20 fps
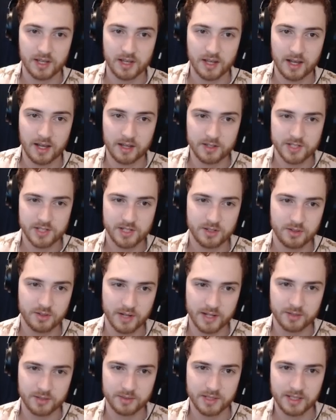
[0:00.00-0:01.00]
Also,
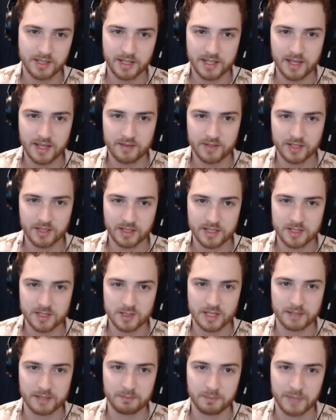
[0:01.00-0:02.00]
I don't really like having
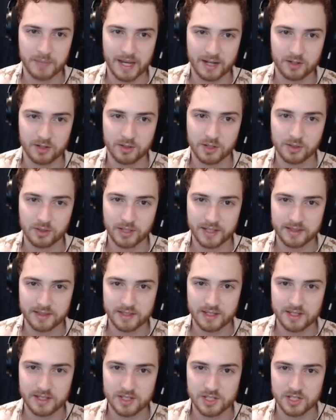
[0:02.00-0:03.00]
Elise like back row like
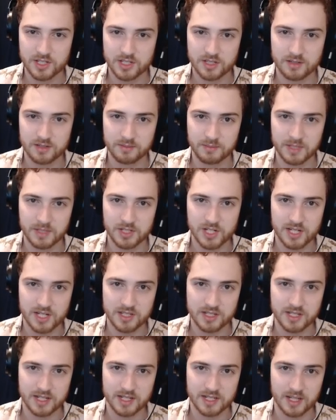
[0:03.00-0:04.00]
this. It means she has
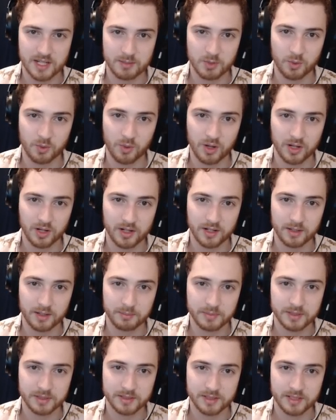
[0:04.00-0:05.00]
to take time to walk up.
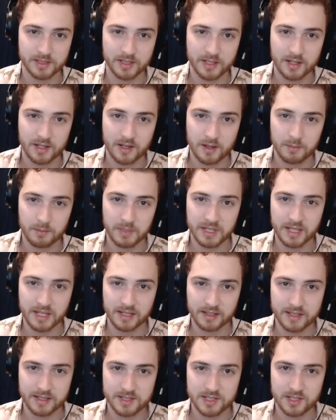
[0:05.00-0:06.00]
But yeah,
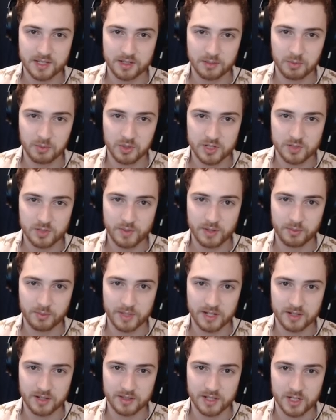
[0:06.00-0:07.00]
like see, your board's way
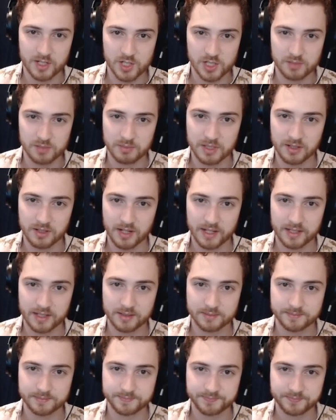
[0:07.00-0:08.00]
weaker than it should be, right?
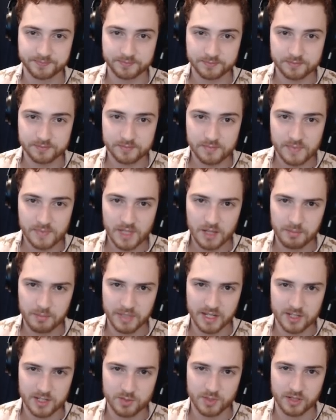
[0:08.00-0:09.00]

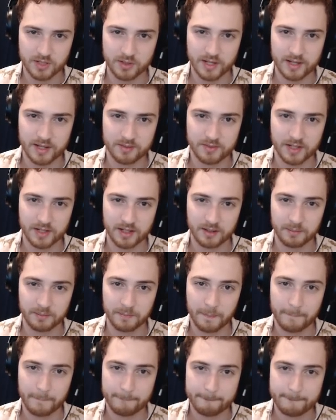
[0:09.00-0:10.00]
Because we don't have
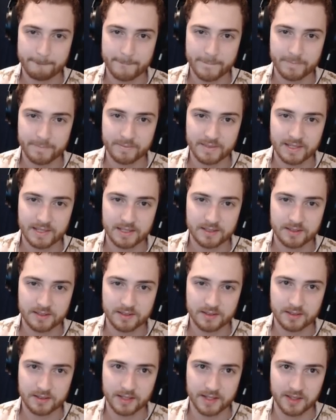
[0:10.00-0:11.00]

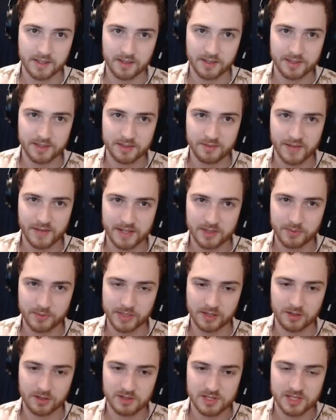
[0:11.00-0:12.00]
like the fact that we
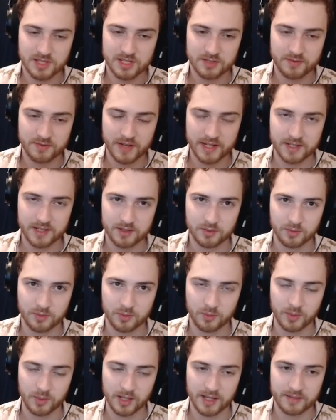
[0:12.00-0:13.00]
lost this fight
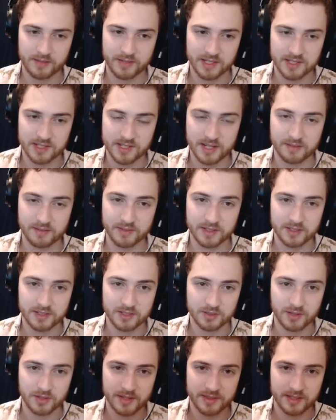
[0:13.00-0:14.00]
while having a Syphon
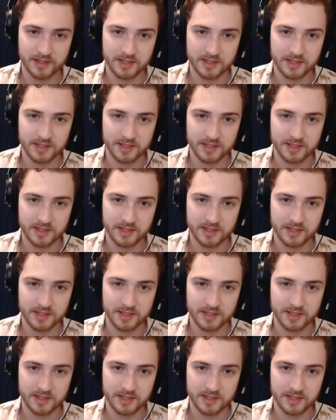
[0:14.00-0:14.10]
too, I think